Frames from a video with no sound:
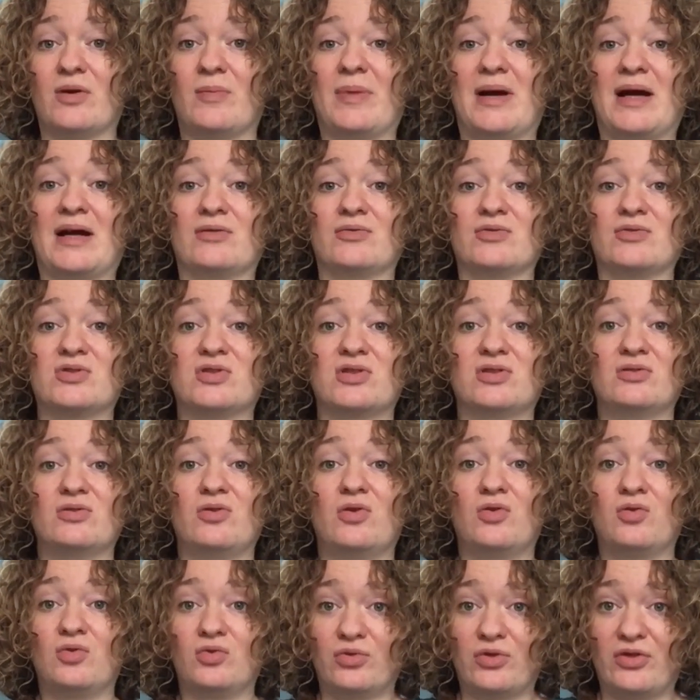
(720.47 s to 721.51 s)
about
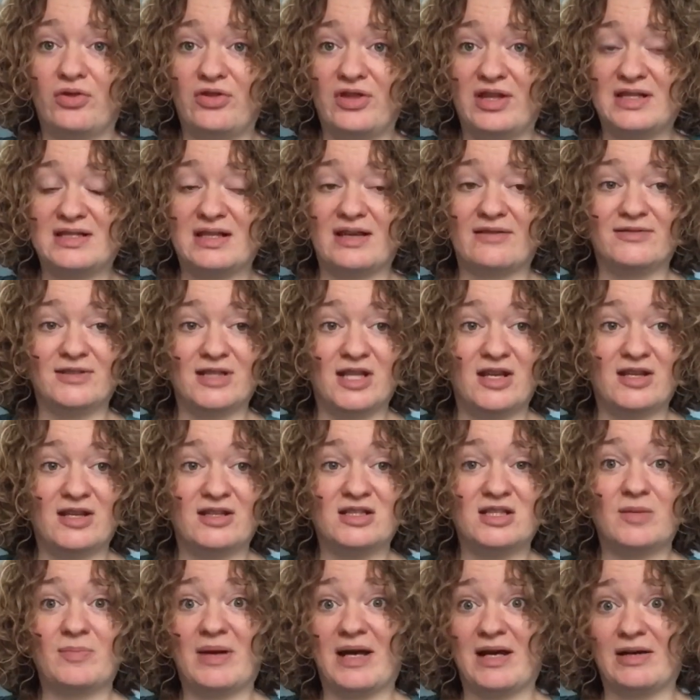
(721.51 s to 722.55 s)
all the things I've
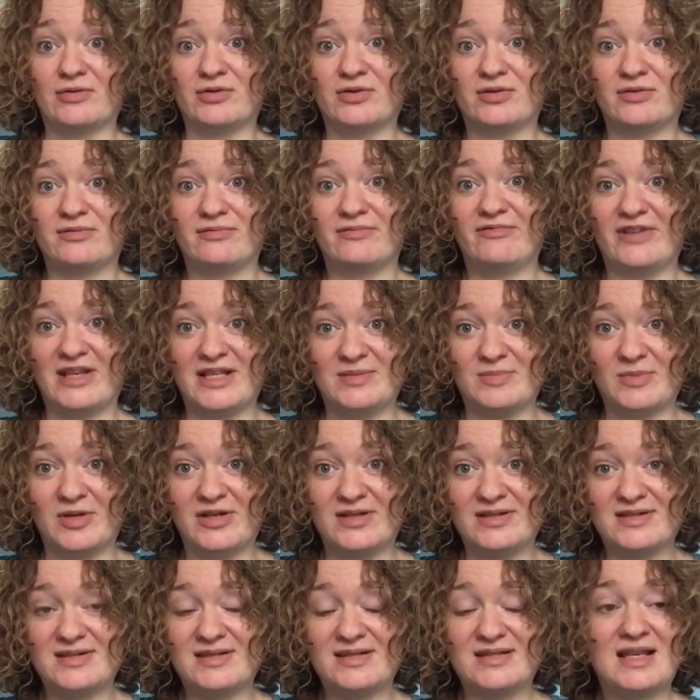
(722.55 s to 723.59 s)
learned about face
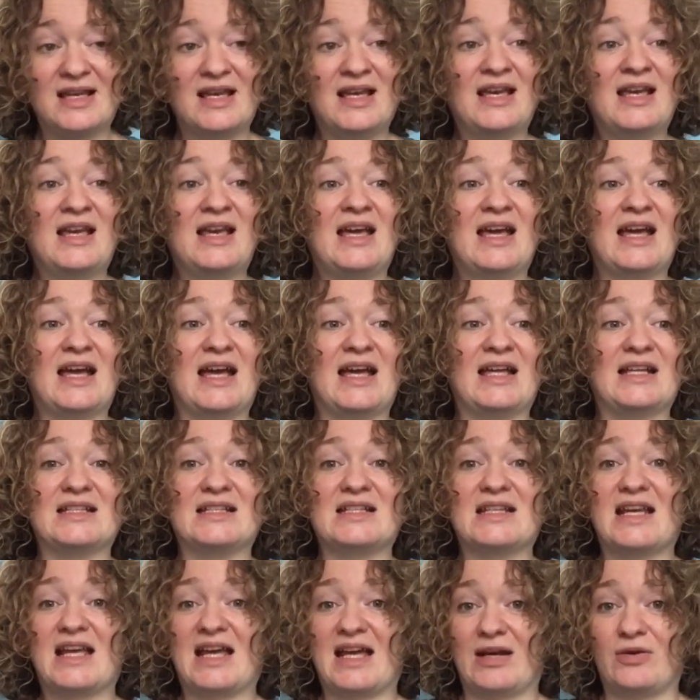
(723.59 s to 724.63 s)
masks and
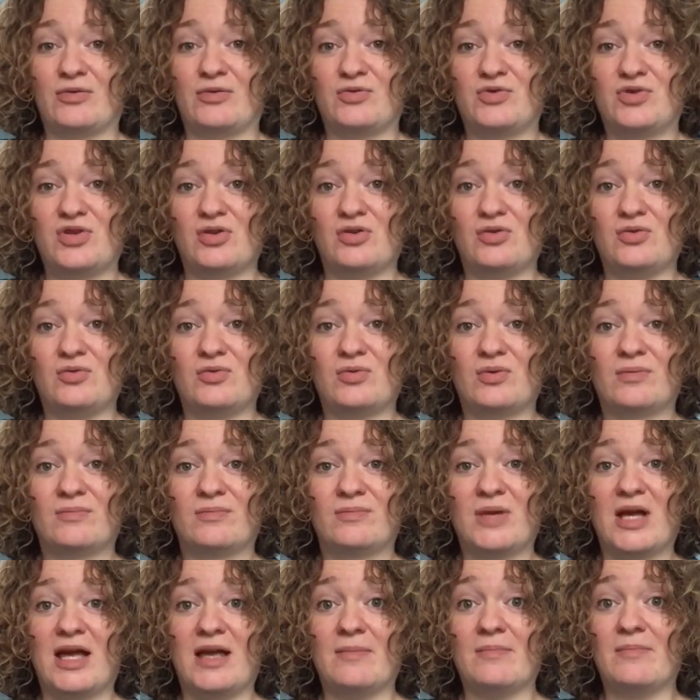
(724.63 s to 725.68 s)
how to
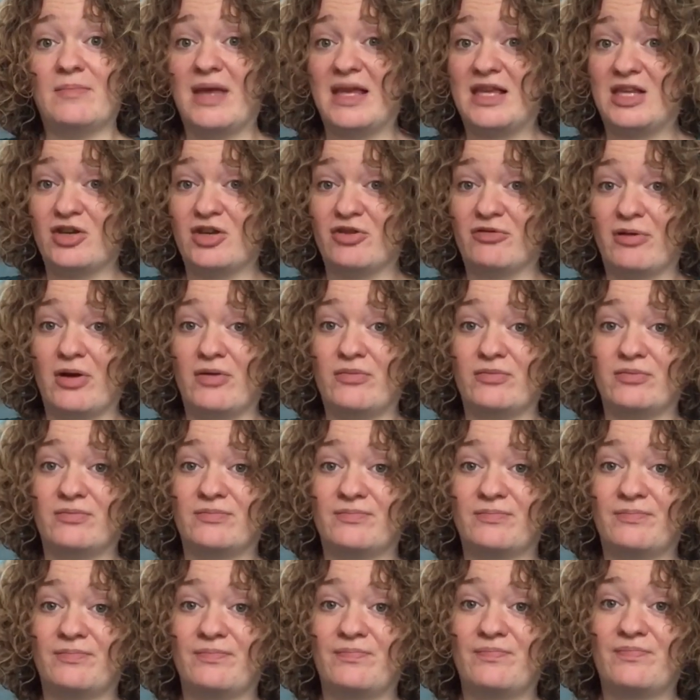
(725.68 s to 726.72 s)
make your own
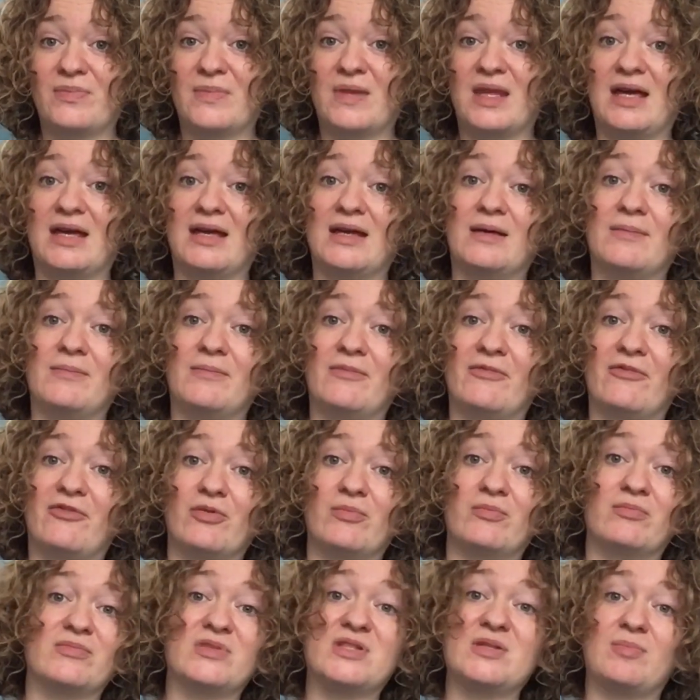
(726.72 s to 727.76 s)

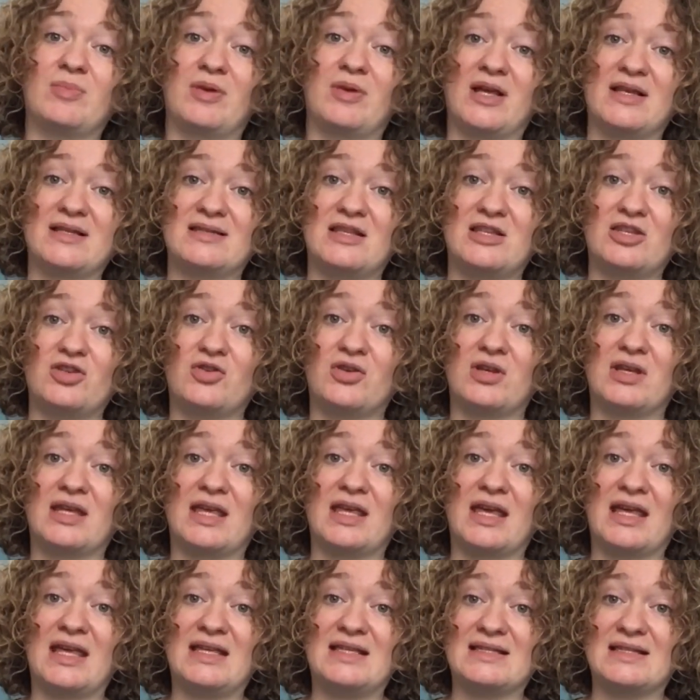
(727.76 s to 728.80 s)
from supplies that you can
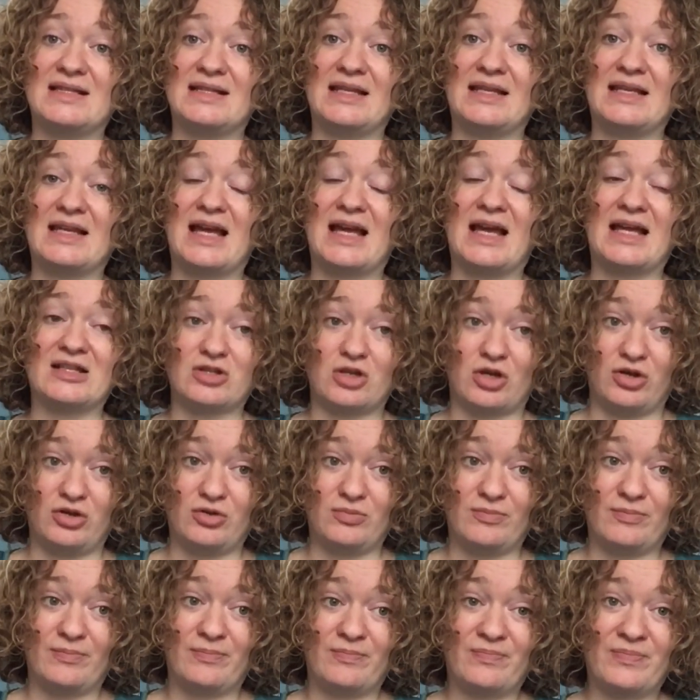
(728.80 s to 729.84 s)
get easily at
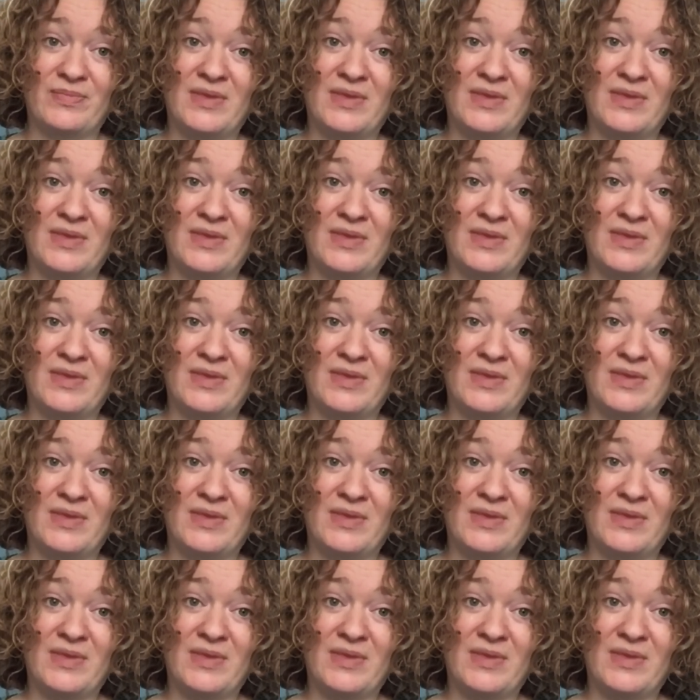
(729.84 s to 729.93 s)
home.